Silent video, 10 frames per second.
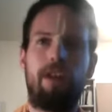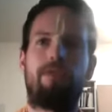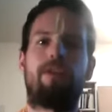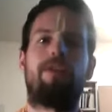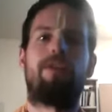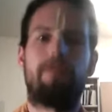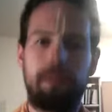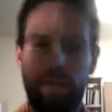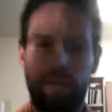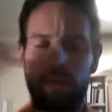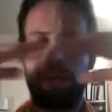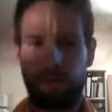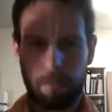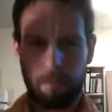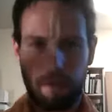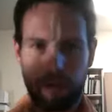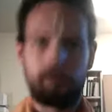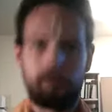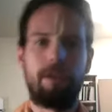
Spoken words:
freed from being drowned underwater,